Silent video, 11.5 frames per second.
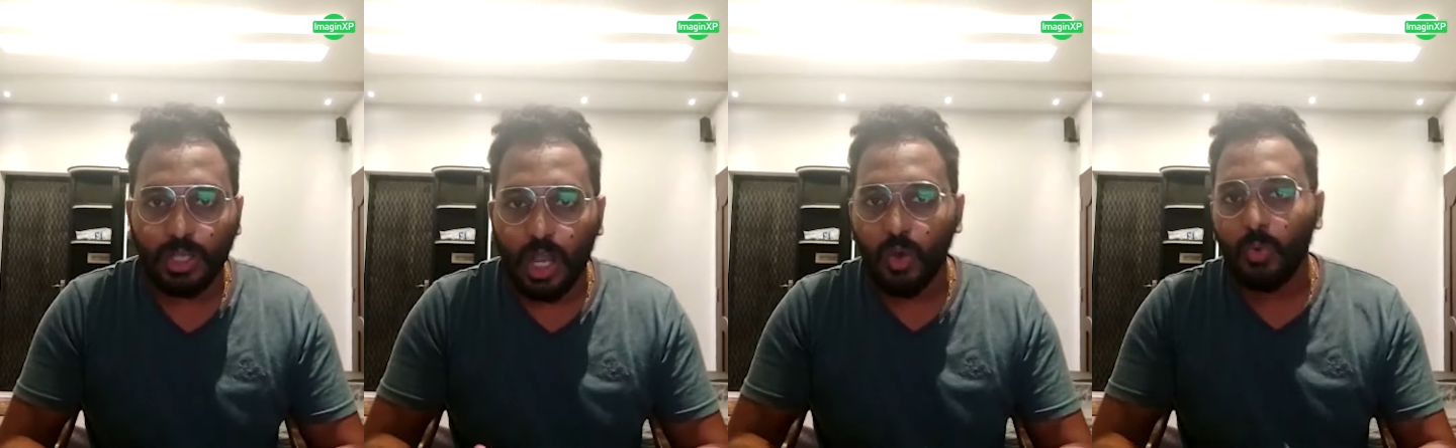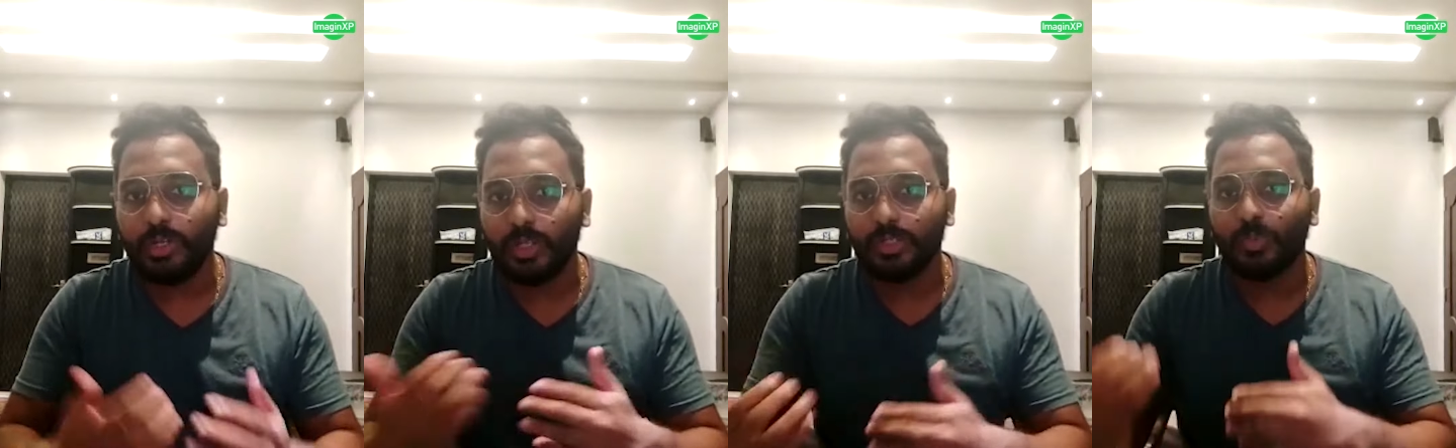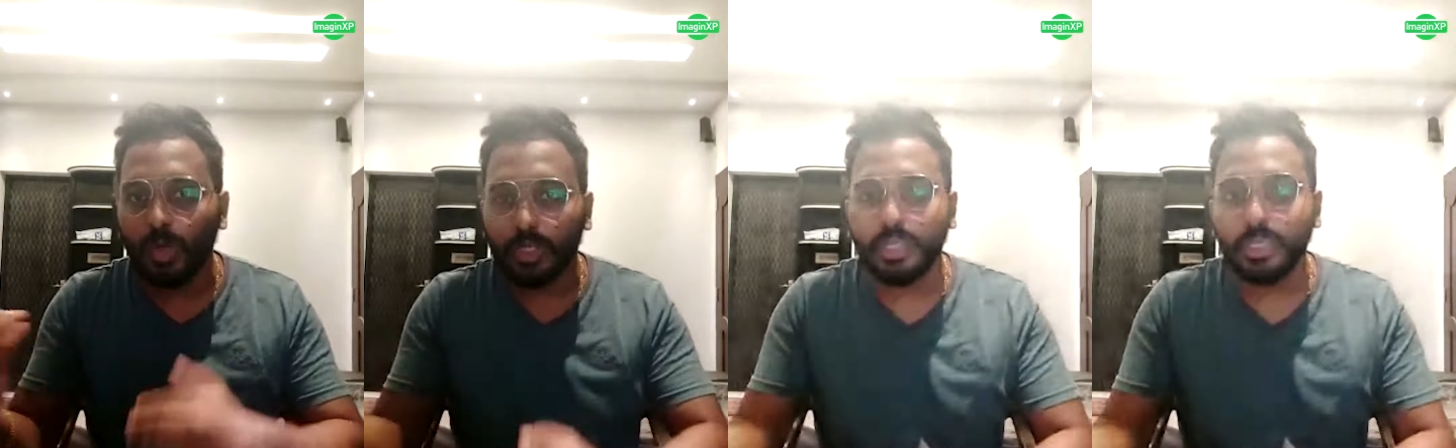how it is
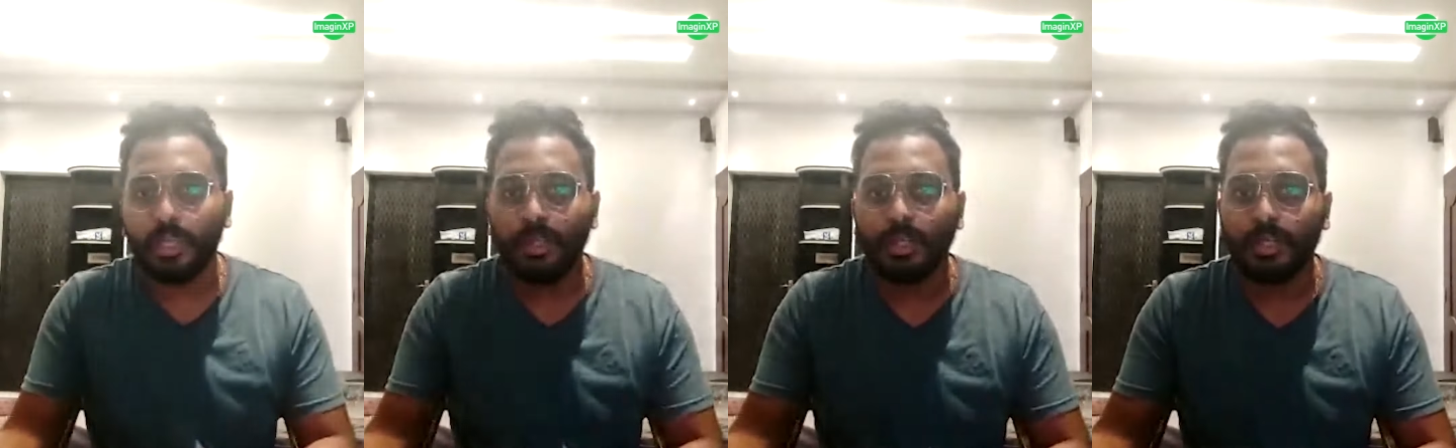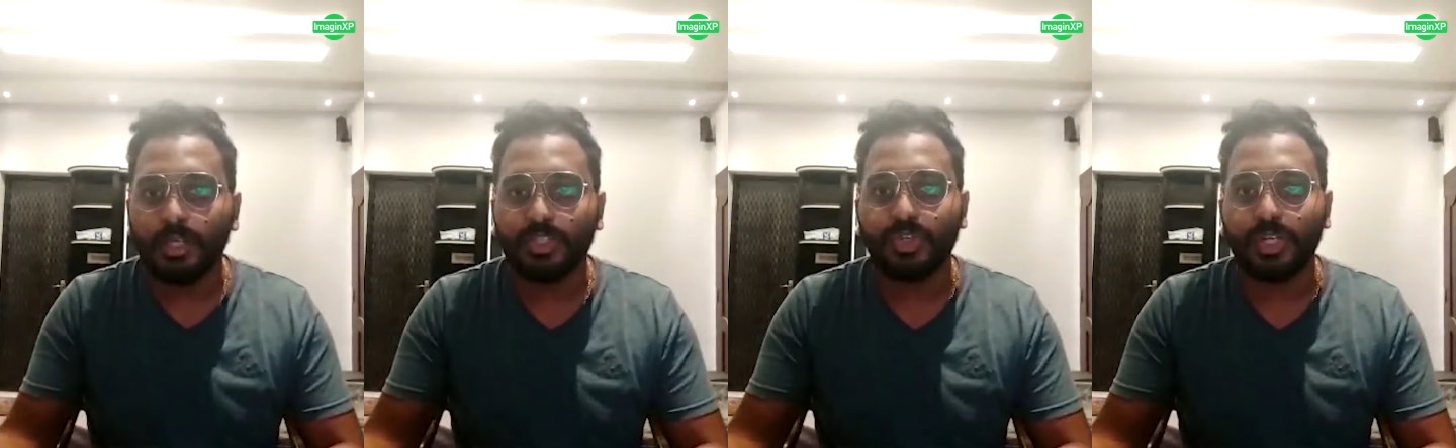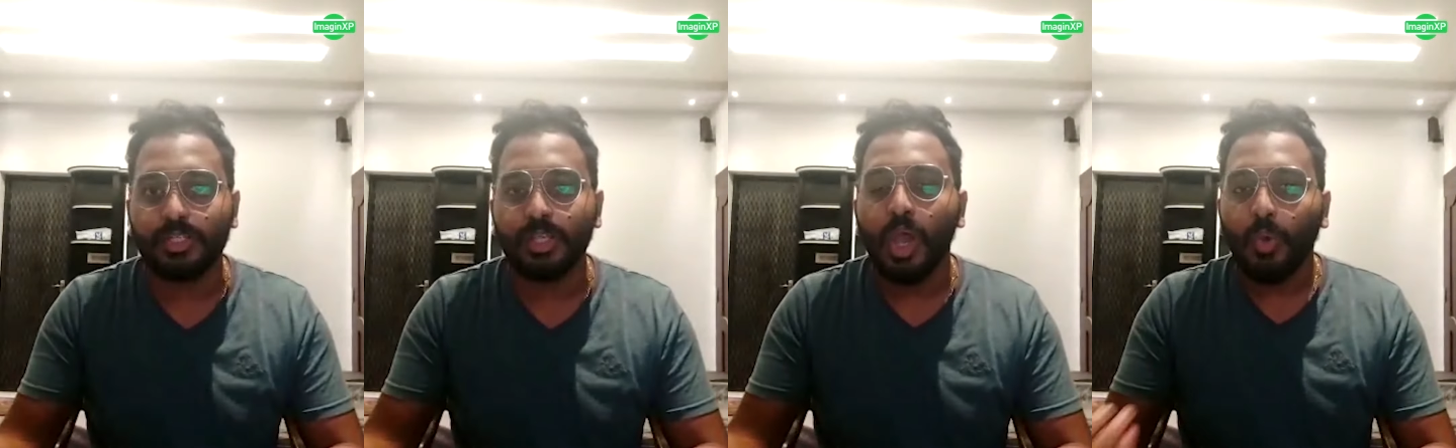working in
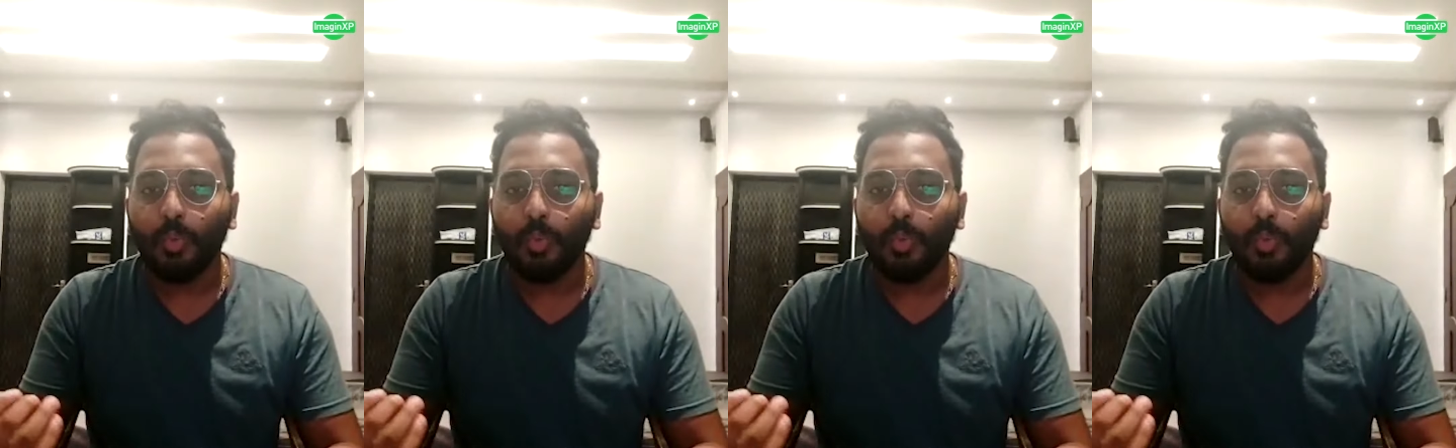industries,